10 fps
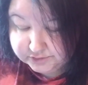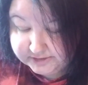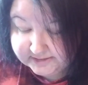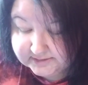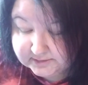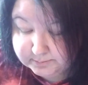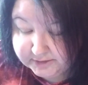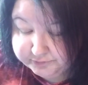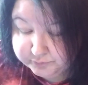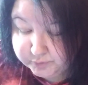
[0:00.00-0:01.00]
Jesus,
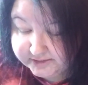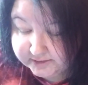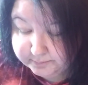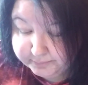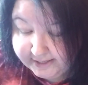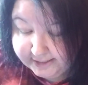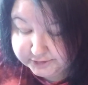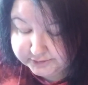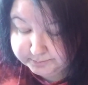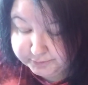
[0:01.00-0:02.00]
moved with
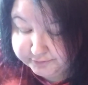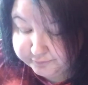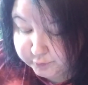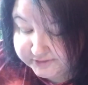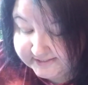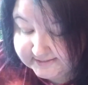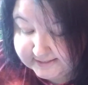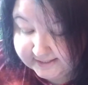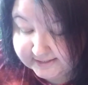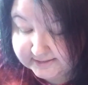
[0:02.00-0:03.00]
compassion, put forth his
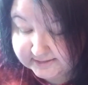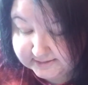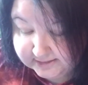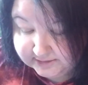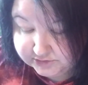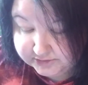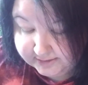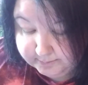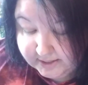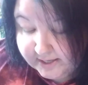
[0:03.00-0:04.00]
hand and touched
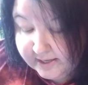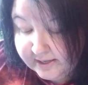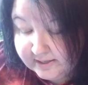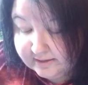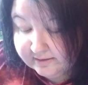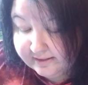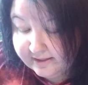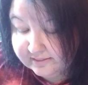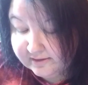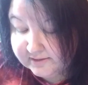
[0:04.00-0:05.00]
him, and
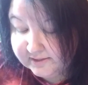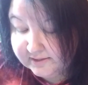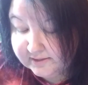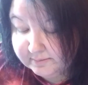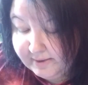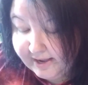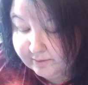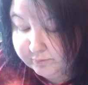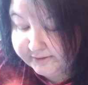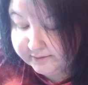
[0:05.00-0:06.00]
saith unto him,
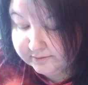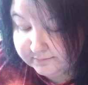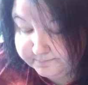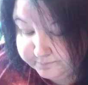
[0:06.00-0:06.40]
I will